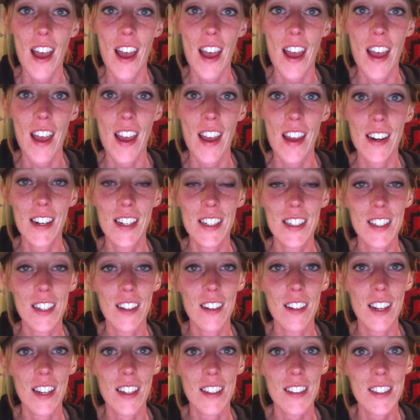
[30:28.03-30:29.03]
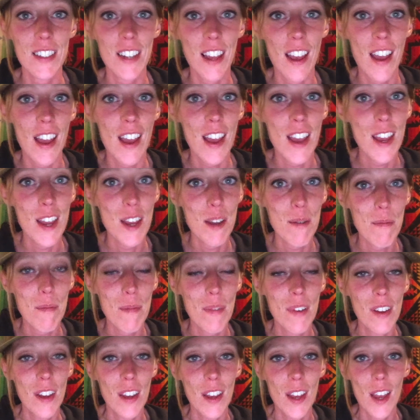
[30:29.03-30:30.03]
And until next time,
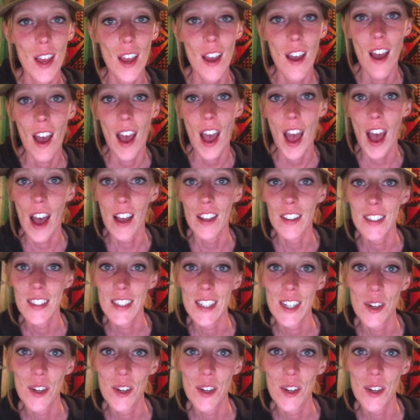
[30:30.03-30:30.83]
I'll